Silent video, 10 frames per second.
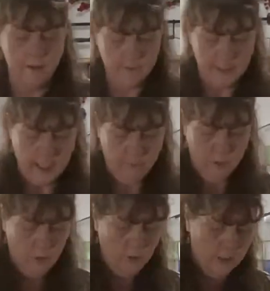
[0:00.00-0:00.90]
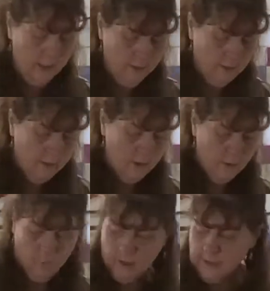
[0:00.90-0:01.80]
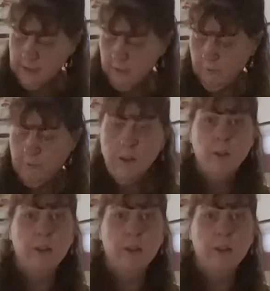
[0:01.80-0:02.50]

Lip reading: to keep talking, once you've filled the